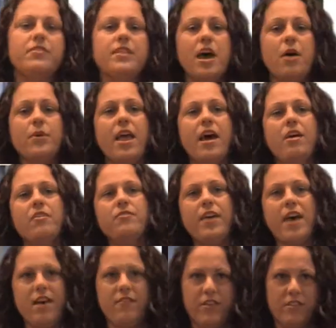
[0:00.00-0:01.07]
Now we have
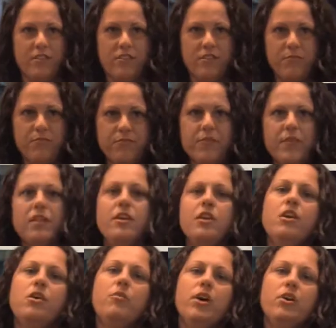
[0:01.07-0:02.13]
the heavens.
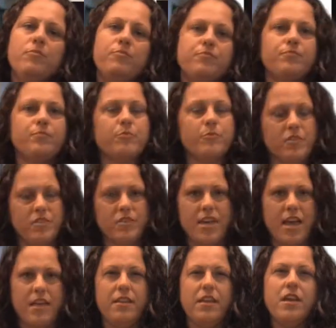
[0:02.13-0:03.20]
Well, once
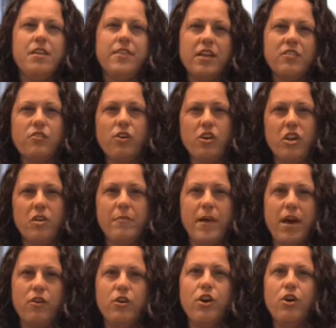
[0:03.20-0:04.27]
again, that's talking
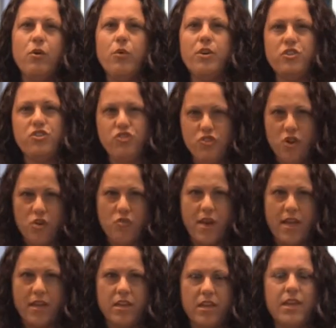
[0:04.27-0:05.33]
about what is your
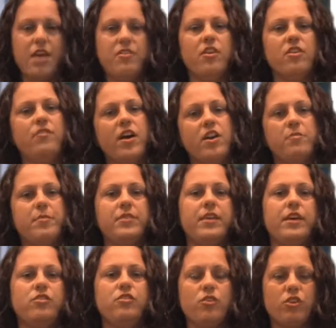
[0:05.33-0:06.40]
rank and the
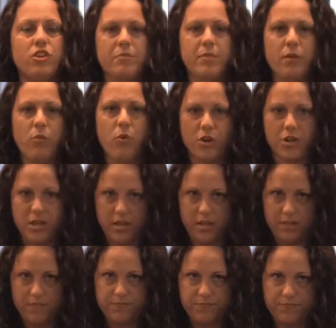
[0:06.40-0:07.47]
environment that you're going to be working
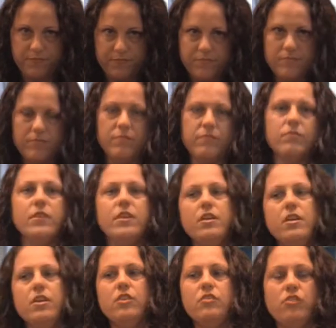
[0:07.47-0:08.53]
in.
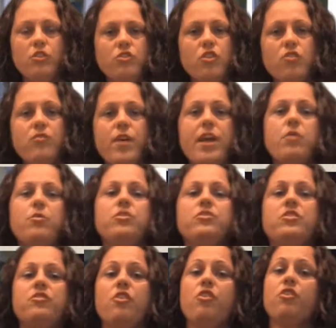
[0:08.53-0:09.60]
So your rank
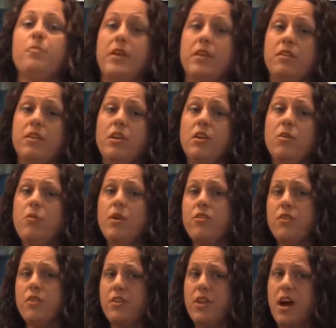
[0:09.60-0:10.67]
will determine
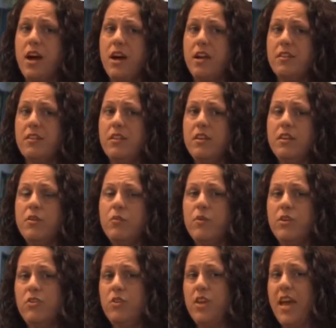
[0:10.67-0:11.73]
whether or not
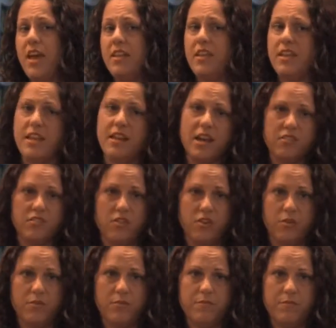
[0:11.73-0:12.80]
what you can and cannot
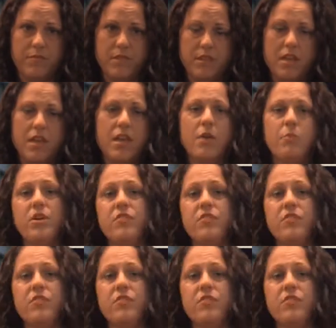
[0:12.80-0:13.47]
do and